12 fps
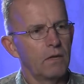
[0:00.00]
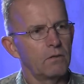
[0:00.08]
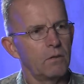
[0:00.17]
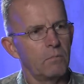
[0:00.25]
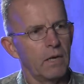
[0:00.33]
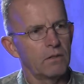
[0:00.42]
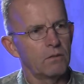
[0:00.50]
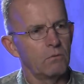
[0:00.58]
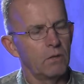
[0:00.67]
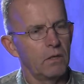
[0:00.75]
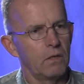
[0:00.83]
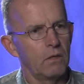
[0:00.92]
actually passed
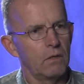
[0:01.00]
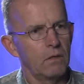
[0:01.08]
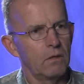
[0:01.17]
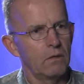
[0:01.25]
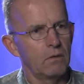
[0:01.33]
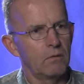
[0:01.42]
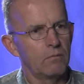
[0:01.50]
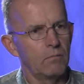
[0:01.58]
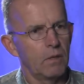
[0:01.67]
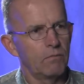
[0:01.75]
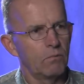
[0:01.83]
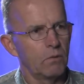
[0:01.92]
away uh,
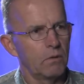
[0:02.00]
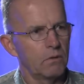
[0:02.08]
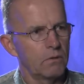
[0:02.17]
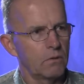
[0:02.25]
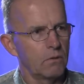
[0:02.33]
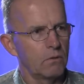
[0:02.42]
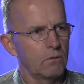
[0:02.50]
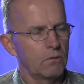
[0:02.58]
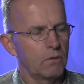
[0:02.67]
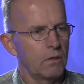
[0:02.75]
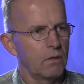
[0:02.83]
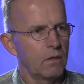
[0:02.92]
about four years ago.
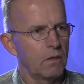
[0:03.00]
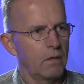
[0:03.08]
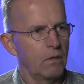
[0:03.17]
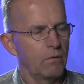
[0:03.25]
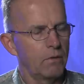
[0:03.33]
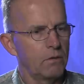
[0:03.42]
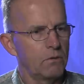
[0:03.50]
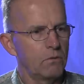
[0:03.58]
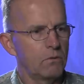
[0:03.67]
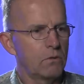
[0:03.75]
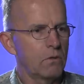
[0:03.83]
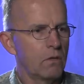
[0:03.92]
She had a lot of health
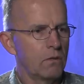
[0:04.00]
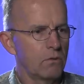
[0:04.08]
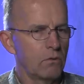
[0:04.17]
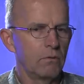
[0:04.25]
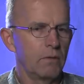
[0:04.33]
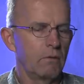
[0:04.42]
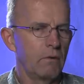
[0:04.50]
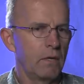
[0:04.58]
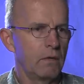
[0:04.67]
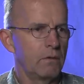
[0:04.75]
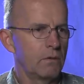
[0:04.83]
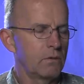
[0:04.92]
issues. So
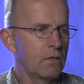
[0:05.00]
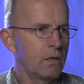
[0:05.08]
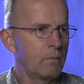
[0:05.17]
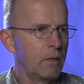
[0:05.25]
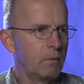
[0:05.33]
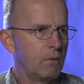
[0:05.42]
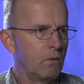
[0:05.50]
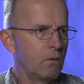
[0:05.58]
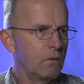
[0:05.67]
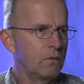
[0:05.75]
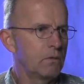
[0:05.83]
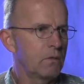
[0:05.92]
right at this time, I'm the
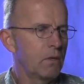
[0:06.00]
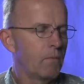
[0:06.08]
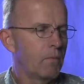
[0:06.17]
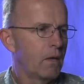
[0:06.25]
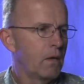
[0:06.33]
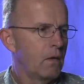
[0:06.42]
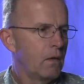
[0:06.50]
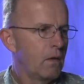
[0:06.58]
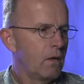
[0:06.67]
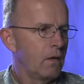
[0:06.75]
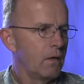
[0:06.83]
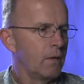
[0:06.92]
oldest.
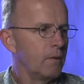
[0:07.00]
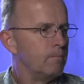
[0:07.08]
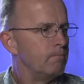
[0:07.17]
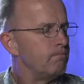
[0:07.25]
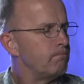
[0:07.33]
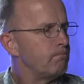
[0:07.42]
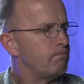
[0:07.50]
Um,